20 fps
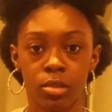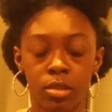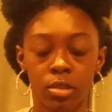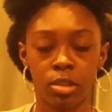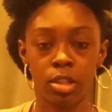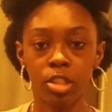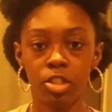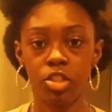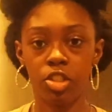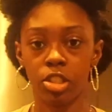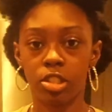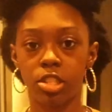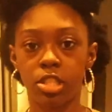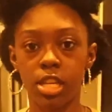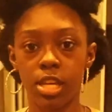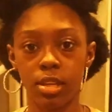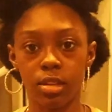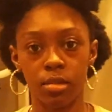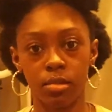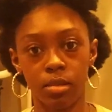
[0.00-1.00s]
This just
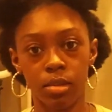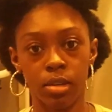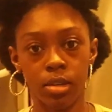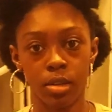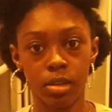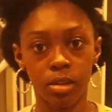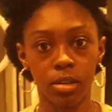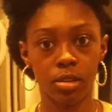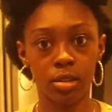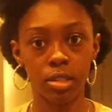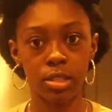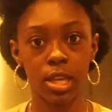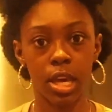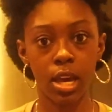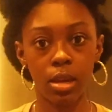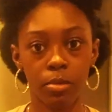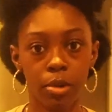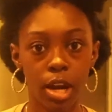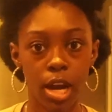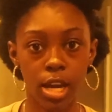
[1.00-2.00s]
in. The
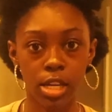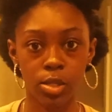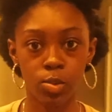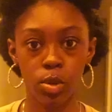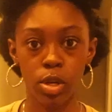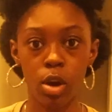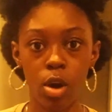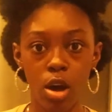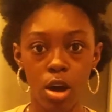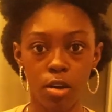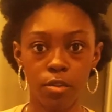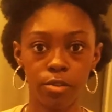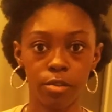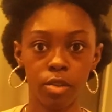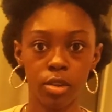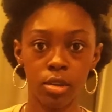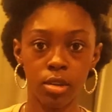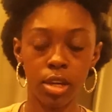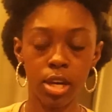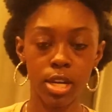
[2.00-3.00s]
timer has went off.
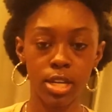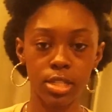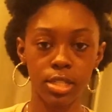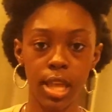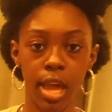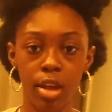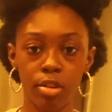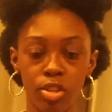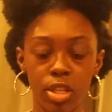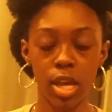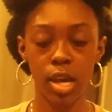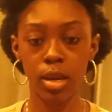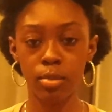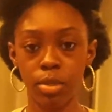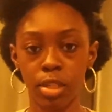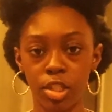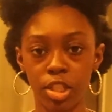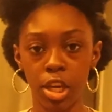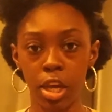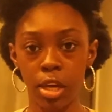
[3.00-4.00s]
It is now time to
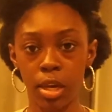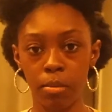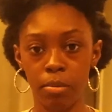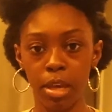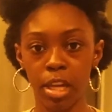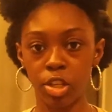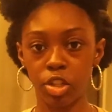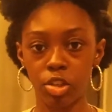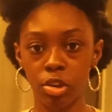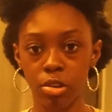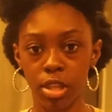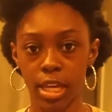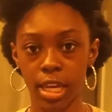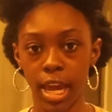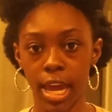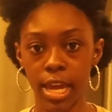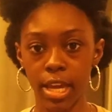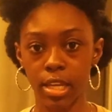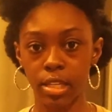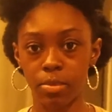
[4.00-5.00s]
check and make sure the
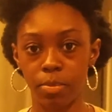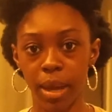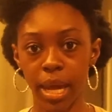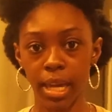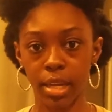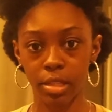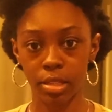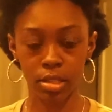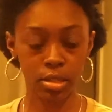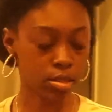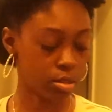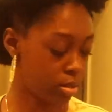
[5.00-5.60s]
cake is baked.